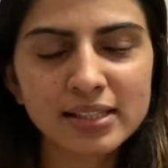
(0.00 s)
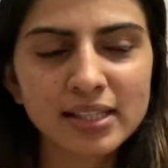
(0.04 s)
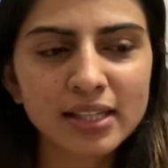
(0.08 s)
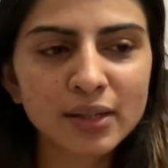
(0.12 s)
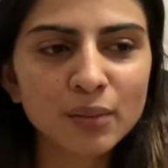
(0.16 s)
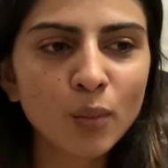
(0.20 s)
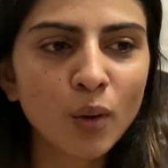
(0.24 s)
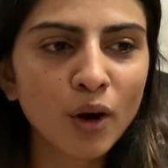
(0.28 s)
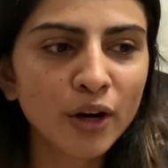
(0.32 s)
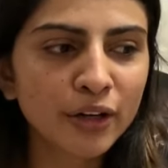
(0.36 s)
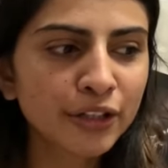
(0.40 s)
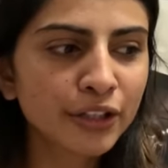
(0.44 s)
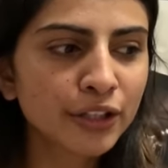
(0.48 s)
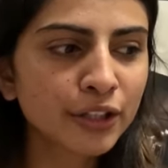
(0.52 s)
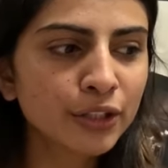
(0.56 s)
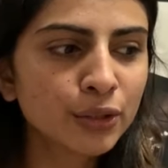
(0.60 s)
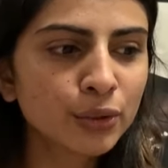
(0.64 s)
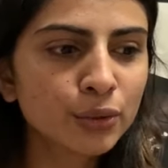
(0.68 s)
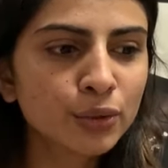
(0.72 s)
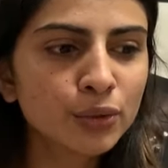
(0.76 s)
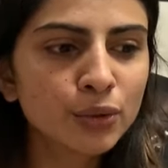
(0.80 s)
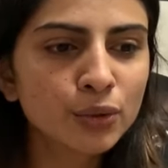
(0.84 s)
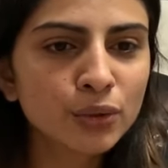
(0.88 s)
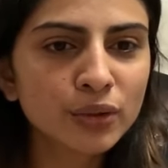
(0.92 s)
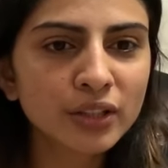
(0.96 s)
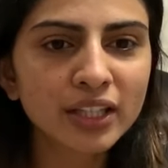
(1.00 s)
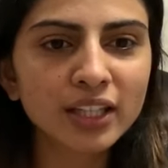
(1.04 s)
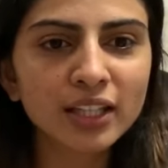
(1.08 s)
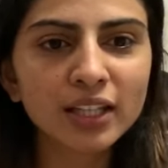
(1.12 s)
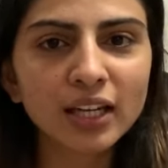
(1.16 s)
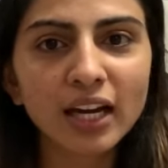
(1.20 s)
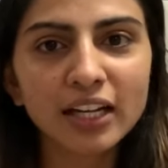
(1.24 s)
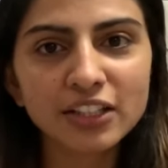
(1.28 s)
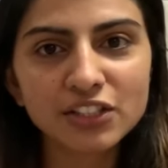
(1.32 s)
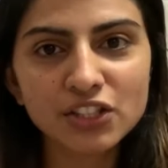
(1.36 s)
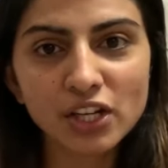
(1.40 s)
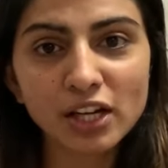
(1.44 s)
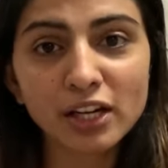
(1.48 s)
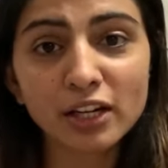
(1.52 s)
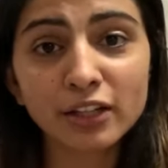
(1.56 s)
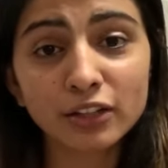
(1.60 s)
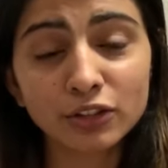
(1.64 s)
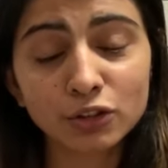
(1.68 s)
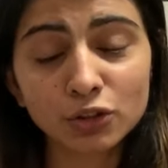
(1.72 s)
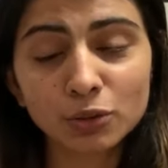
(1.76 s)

They wanted to know ki acha